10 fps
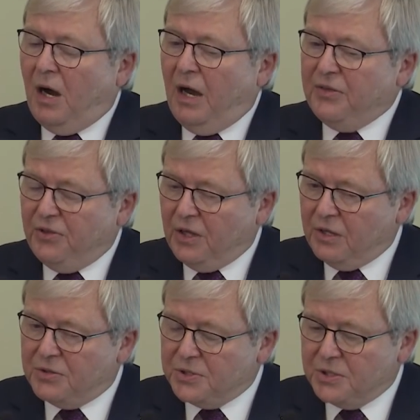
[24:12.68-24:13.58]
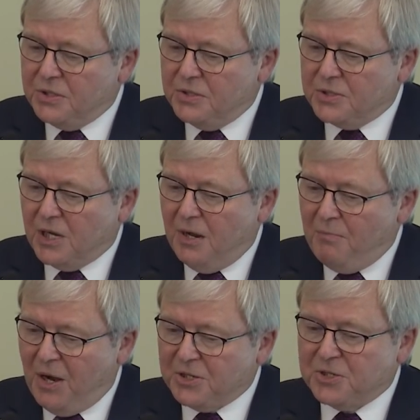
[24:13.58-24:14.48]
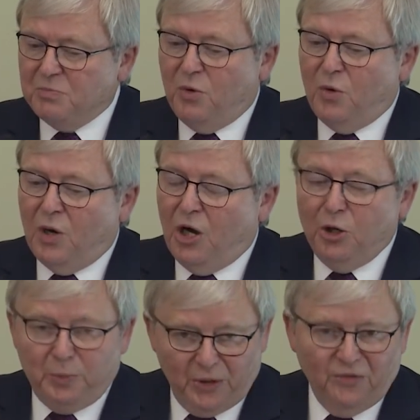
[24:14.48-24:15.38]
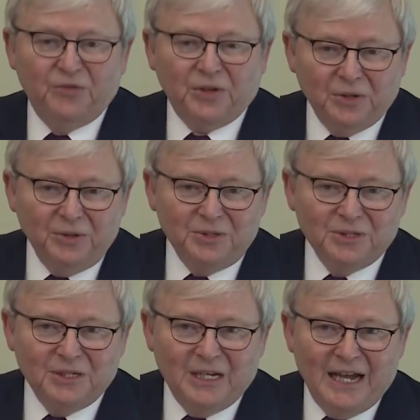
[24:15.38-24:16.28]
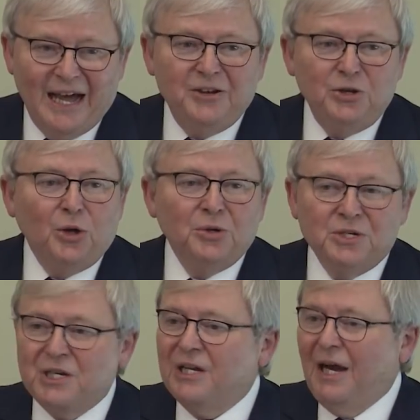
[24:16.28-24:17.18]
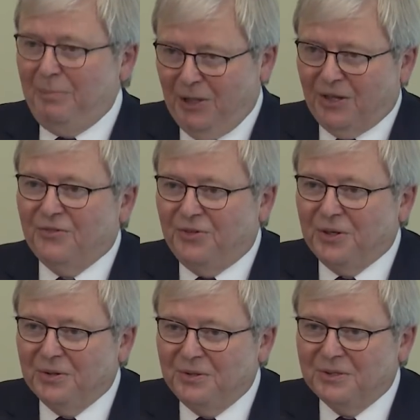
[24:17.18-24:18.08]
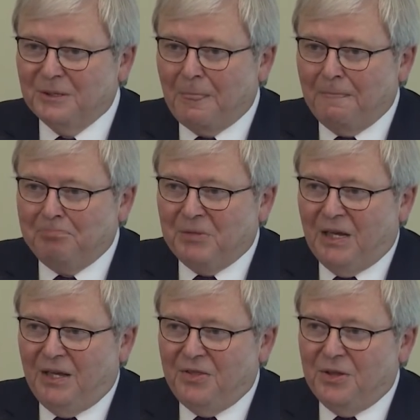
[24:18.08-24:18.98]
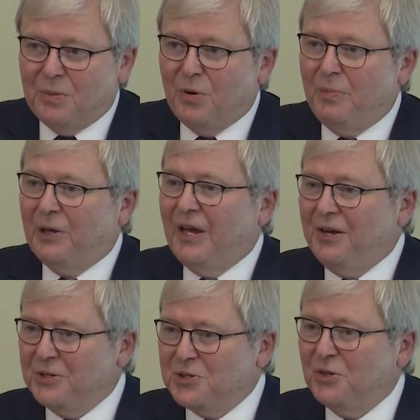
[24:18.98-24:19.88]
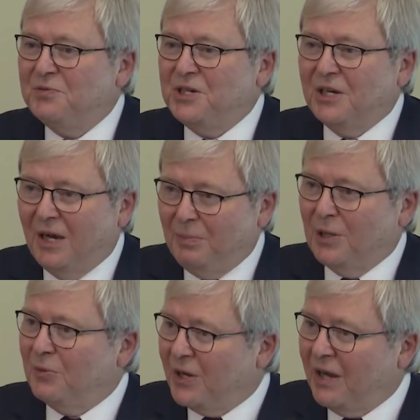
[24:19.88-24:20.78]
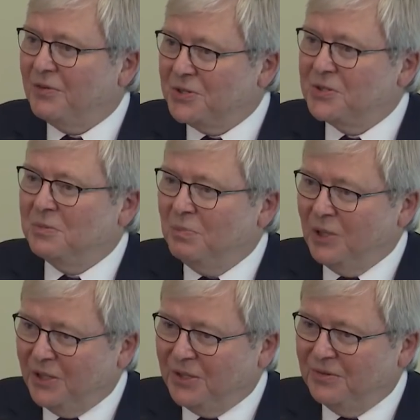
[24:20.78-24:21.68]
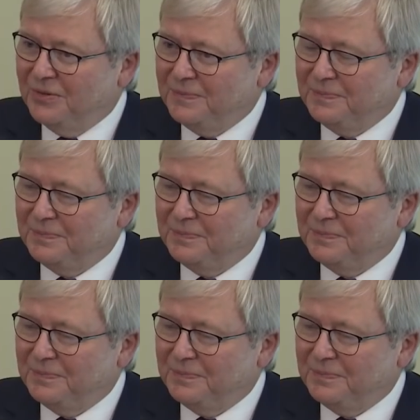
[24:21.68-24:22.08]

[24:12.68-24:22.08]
I think this is a much more open field, a non-decoupling field, than the propagandists of decoupling would have us believe.